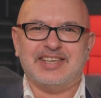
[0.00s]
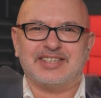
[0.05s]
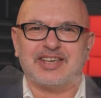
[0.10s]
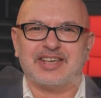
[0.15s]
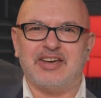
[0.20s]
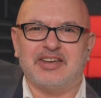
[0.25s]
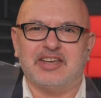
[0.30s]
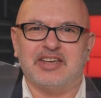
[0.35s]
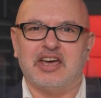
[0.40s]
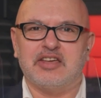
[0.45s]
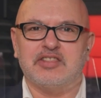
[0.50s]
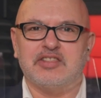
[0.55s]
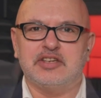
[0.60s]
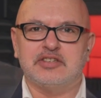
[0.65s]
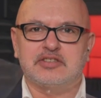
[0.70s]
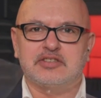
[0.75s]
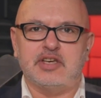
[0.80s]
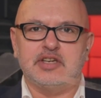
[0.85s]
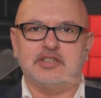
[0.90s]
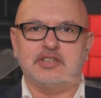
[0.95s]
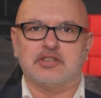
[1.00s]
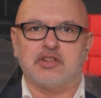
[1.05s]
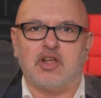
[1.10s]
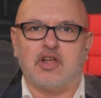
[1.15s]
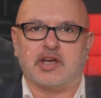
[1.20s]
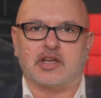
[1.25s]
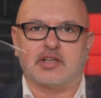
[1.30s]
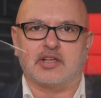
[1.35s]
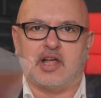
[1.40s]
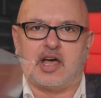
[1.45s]
so you know these these are
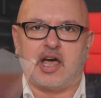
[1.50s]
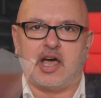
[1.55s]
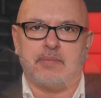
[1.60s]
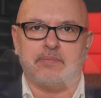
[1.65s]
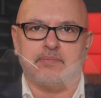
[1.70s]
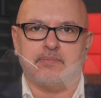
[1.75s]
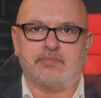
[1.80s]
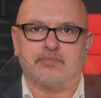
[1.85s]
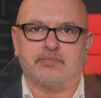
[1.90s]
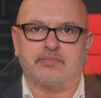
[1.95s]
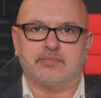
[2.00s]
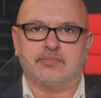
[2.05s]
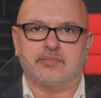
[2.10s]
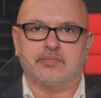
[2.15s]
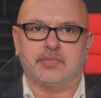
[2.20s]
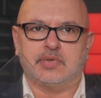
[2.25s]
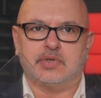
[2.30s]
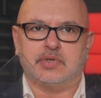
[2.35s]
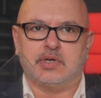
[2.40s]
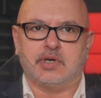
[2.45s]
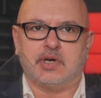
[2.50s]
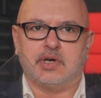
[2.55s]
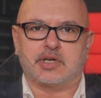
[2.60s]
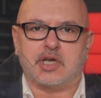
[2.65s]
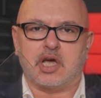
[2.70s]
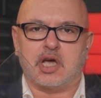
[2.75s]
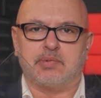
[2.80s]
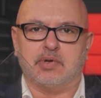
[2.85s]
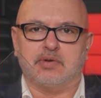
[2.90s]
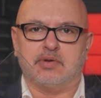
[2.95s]
like um, a
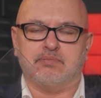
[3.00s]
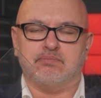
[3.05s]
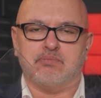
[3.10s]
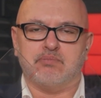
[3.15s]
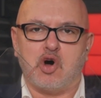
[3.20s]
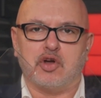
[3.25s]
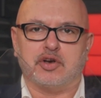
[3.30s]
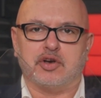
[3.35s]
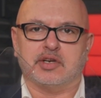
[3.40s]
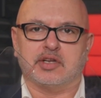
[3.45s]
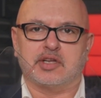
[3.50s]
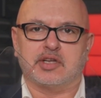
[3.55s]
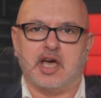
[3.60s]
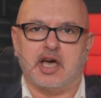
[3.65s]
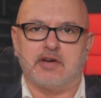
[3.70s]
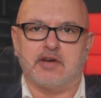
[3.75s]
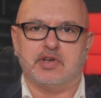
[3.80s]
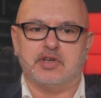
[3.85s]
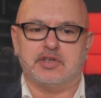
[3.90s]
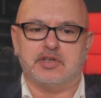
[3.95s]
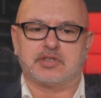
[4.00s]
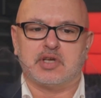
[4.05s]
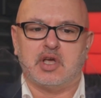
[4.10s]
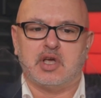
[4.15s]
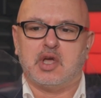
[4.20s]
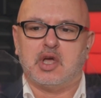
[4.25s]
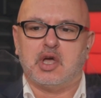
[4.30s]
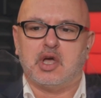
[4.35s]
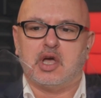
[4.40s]
couple of modern covers.